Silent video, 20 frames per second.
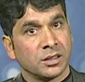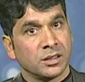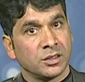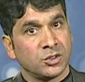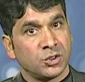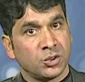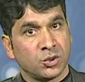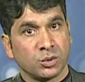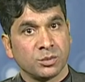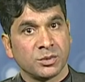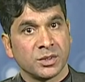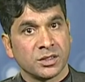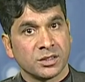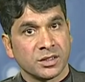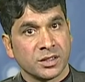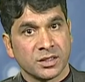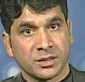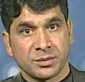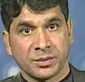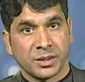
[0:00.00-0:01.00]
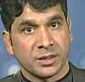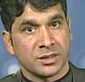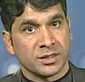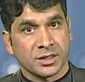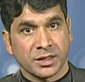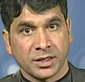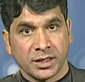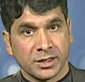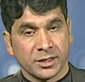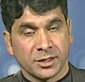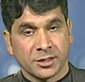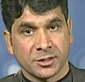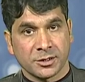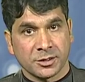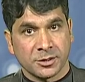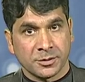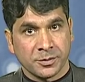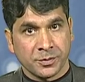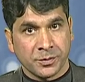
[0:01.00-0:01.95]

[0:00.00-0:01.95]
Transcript: stimulus response connection.